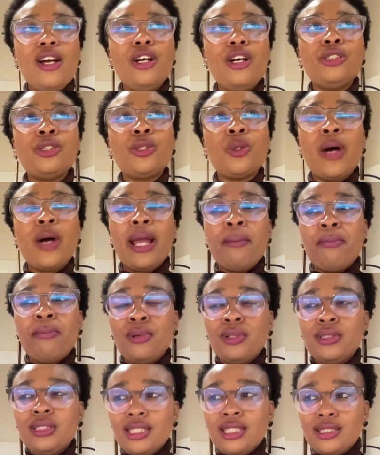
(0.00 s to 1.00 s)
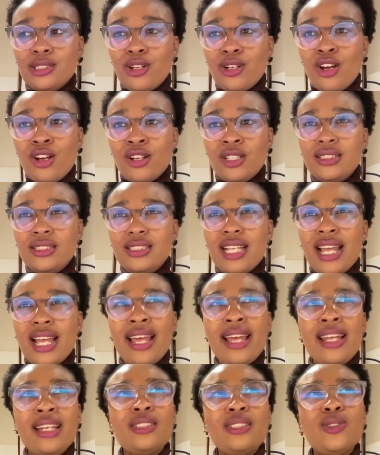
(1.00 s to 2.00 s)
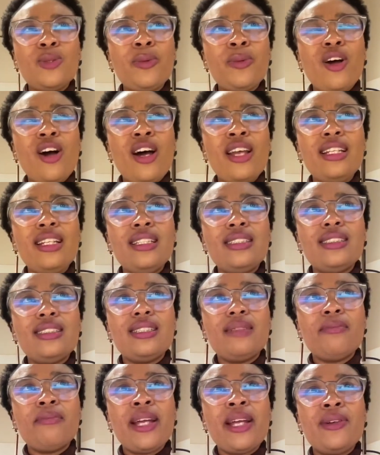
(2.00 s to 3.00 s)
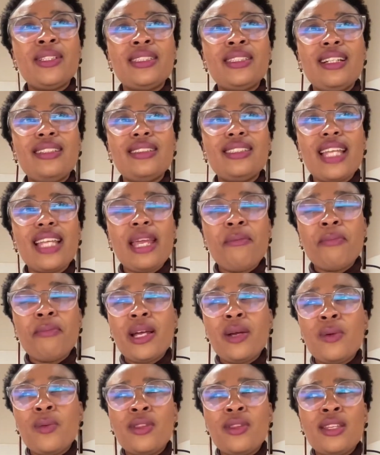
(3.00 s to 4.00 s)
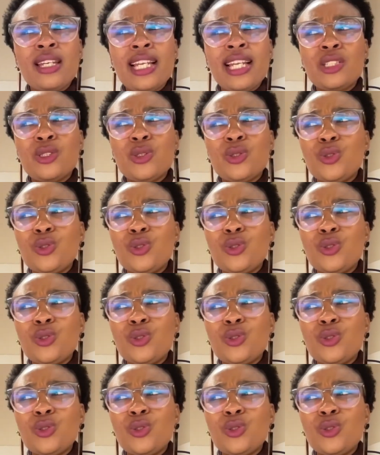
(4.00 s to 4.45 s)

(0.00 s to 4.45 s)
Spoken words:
So I booked a slot, and to be honest, my results came back within like